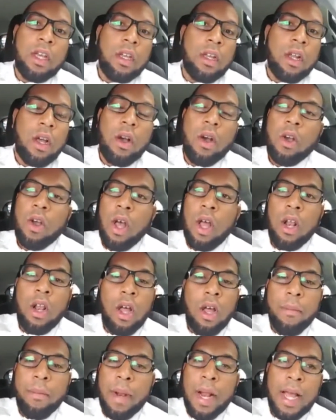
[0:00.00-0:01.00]
You know, I've got
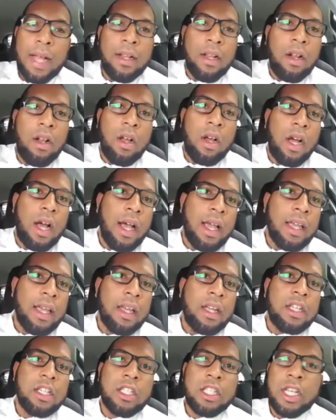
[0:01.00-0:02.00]
a lot planned, a lot. I
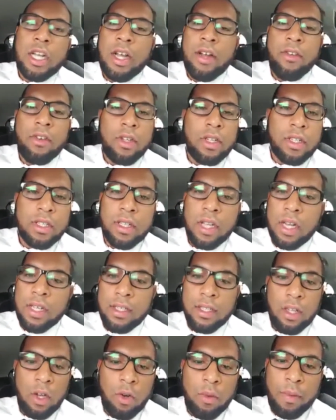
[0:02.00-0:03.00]
ain't going to share and
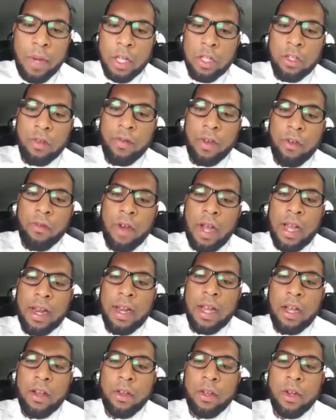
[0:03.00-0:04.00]
discuss so much of it
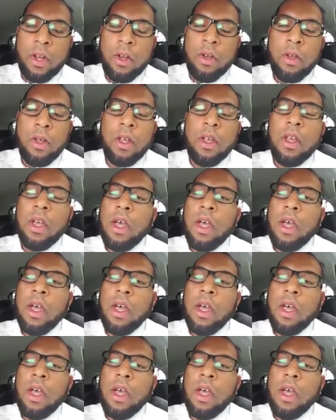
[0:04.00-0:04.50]
right now, you know.